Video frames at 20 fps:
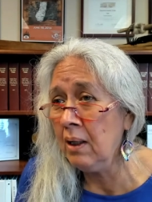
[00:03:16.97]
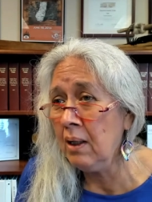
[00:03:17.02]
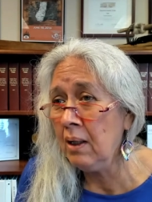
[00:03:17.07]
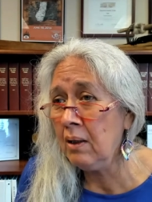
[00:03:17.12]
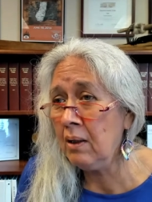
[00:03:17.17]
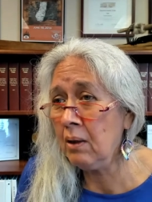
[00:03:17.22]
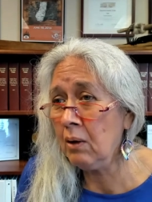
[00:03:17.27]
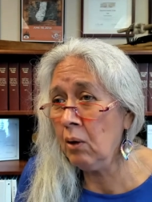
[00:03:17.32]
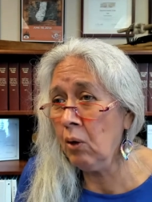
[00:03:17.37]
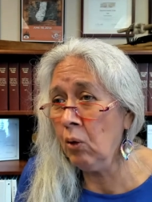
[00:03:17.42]

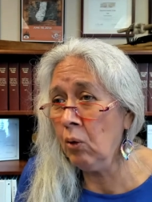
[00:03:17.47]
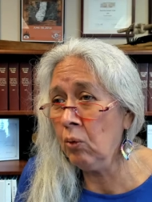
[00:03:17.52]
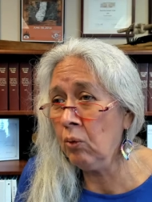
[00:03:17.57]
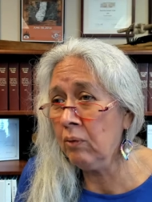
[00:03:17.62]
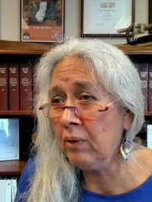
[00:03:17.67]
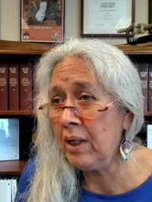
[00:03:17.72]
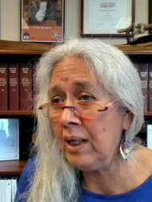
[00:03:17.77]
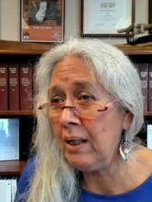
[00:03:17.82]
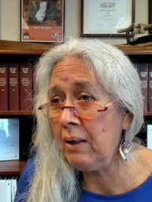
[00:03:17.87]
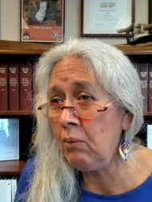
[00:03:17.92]
the
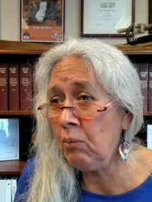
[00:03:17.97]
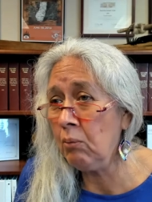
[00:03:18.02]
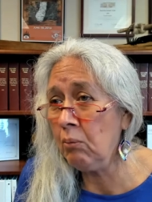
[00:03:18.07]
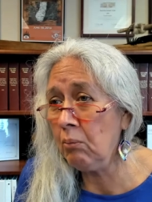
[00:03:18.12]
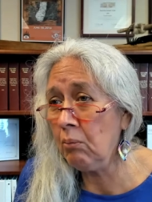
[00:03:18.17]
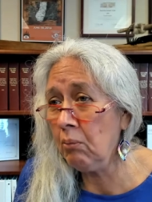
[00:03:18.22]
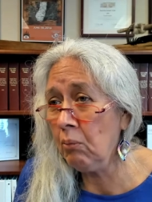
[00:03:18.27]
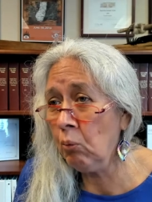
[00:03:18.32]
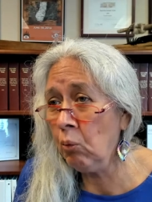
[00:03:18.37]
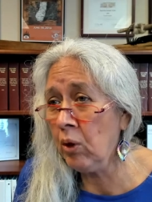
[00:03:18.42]
only
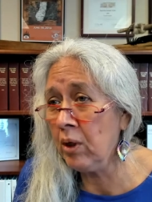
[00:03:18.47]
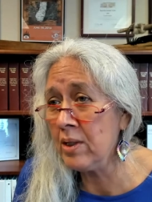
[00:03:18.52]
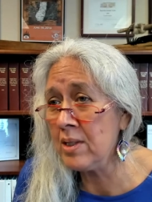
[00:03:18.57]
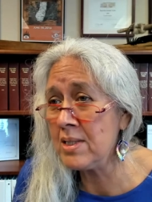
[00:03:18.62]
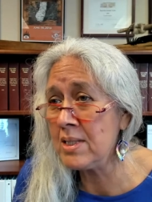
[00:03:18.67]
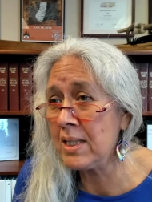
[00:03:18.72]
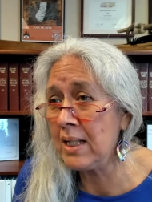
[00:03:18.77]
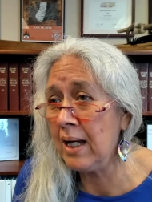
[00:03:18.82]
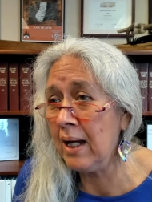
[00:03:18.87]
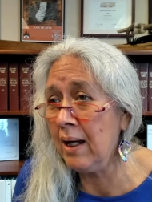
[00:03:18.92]
ones
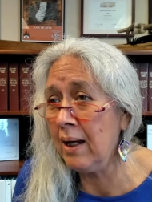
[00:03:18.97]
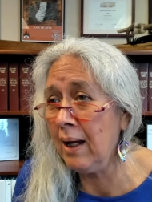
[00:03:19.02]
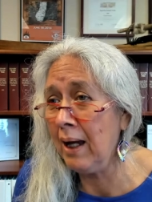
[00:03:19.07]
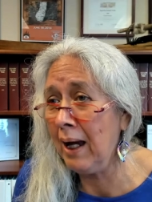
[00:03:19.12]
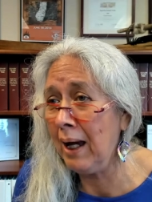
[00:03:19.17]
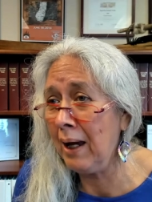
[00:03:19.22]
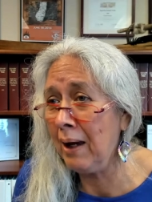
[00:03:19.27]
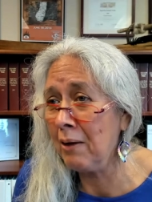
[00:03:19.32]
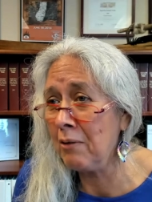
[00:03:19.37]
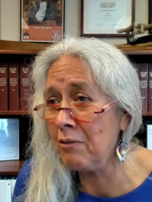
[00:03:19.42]
that
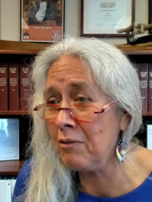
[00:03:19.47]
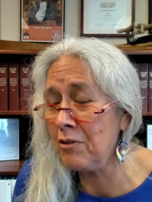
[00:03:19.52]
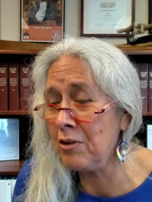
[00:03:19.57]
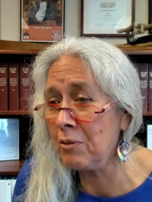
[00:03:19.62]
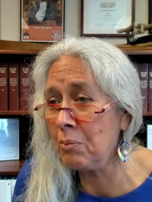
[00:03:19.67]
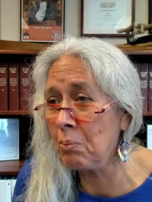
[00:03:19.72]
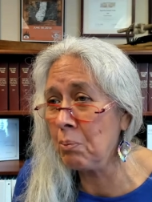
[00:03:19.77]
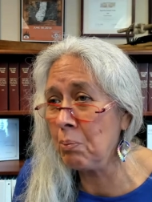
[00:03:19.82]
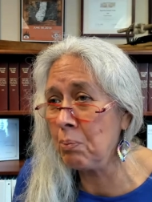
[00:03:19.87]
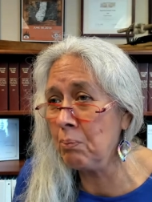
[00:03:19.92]
have to
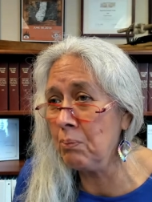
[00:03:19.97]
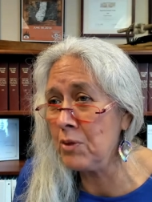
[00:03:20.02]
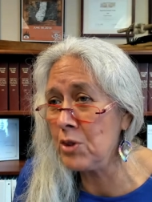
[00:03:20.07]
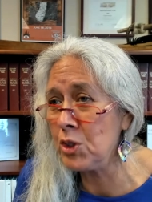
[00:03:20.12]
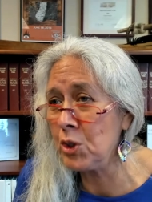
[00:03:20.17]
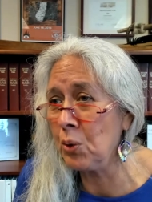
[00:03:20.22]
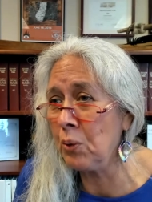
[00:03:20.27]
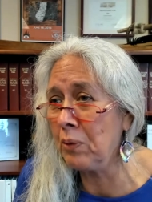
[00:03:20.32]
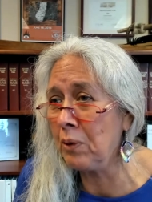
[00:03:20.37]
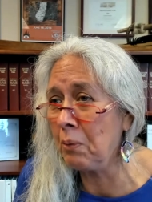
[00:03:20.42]

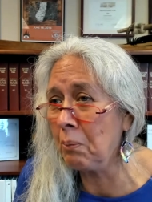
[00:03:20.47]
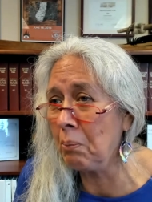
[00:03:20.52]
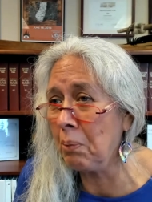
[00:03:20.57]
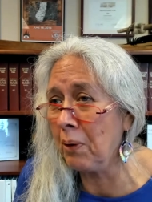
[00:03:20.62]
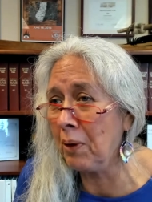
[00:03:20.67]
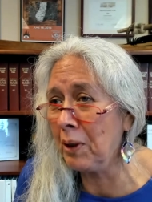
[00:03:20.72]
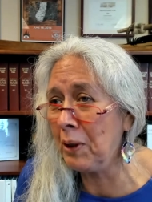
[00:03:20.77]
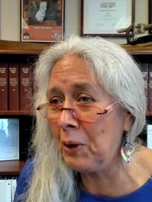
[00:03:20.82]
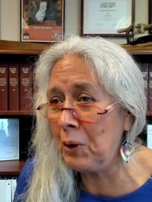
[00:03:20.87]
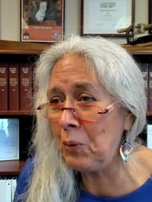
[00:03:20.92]
show their
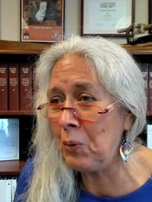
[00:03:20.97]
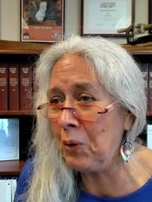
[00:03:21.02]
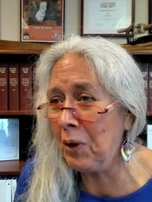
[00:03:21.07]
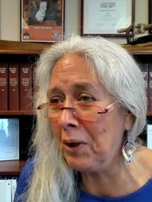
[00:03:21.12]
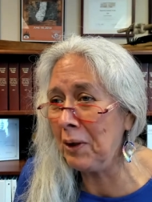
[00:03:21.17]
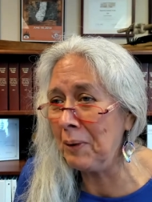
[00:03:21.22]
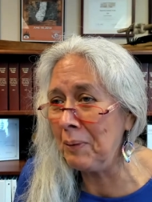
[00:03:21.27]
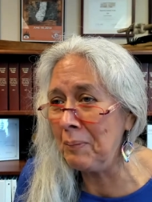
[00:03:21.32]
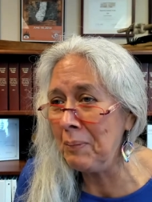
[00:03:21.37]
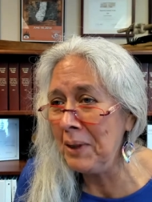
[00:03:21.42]
blood
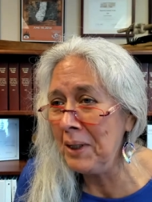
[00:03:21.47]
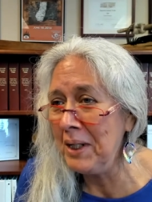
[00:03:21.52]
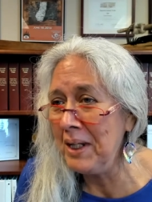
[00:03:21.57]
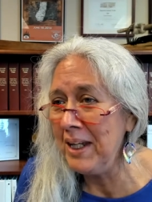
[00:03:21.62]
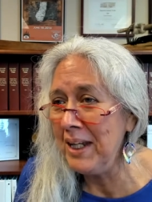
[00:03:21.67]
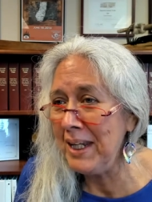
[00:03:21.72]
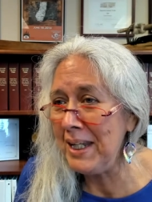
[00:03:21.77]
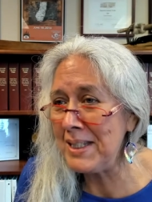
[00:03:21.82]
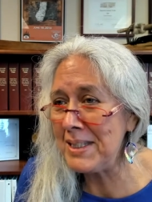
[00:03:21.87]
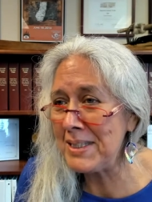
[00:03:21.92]
quantum
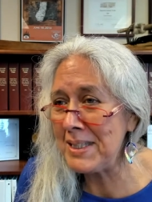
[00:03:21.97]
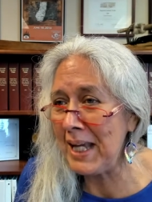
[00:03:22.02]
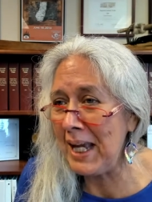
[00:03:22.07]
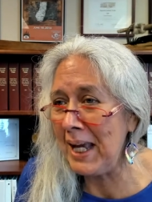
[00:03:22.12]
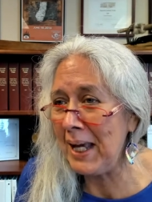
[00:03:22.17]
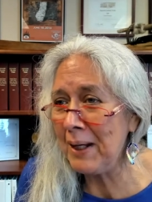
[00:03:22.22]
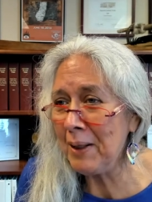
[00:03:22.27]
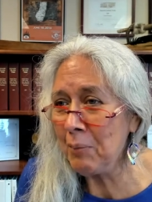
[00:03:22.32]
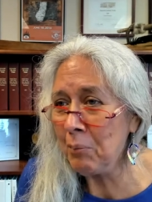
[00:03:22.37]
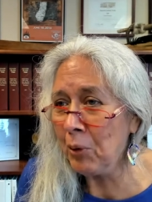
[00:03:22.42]
is
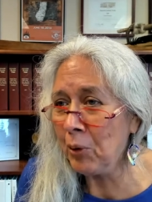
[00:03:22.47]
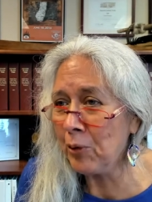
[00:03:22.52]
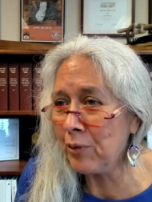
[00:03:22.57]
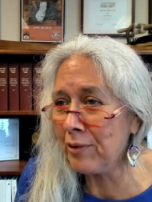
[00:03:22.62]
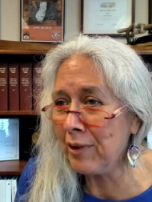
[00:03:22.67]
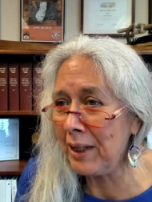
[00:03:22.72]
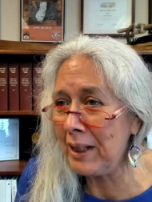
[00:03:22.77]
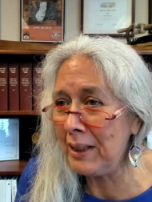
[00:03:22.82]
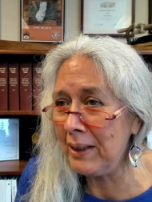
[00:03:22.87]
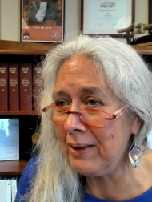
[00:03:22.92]
animals
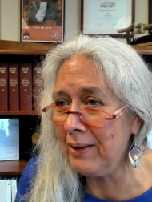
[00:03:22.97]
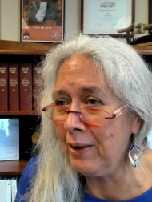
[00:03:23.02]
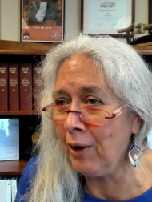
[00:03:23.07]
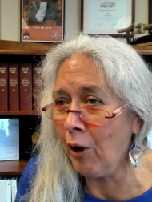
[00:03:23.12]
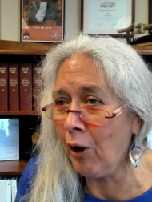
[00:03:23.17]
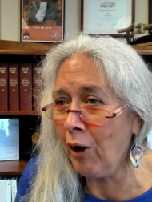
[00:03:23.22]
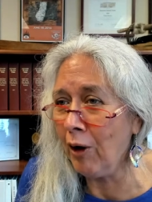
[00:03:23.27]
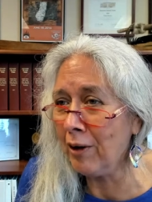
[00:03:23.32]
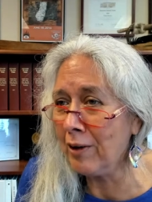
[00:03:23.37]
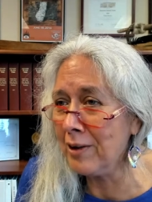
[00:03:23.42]
like
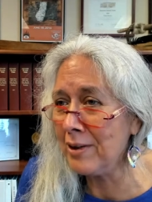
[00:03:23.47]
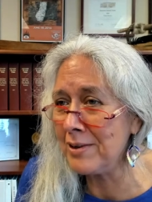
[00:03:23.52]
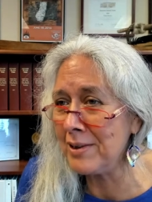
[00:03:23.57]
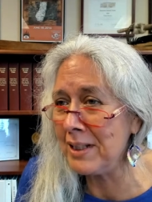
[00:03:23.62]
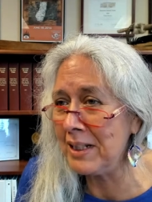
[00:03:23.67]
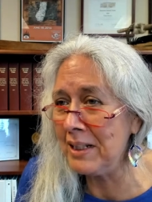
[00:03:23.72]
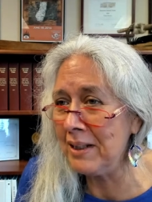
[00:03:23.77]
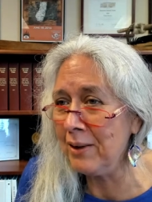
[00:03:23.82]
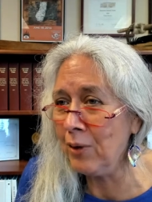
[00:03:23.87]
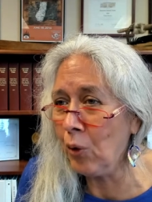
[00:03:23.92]
dogs
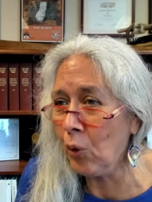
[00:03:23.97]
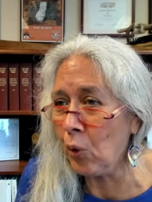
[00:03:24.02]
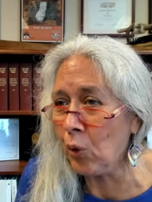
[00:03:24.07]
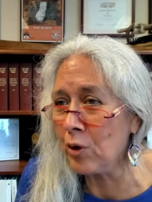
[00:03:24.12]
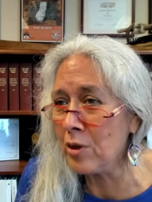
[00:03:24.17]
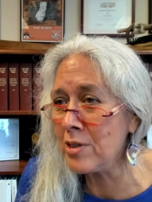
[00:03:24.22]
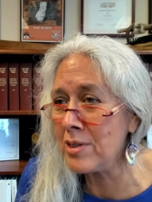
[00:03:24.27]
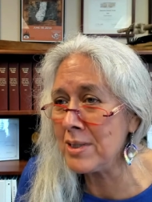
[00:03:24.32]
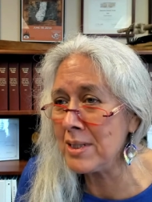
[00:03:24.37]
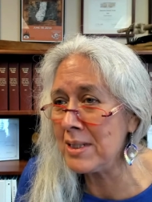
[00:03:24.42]
and
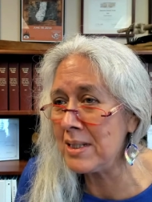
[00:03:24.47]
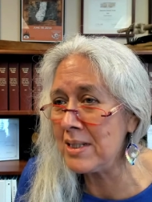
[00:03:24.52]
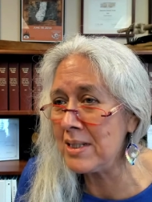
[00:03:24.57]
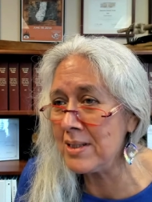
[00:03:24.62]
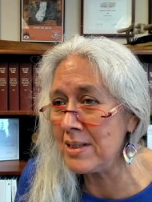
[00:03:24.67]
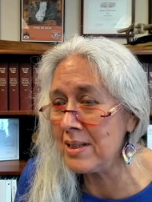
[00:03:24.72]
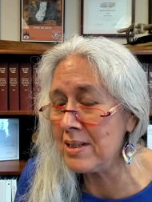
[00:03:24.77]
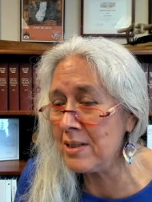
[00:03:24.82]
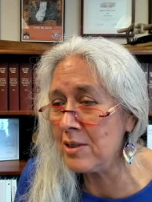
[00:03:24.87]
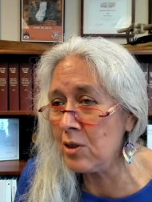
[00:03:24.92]
horses.
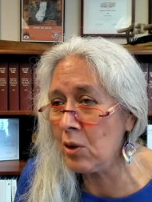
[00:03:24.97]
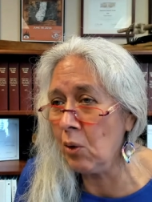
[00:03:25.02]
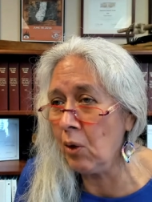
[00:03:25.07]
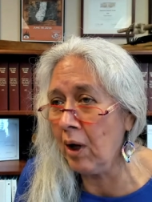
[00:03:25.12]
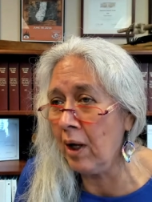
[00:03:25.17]
And so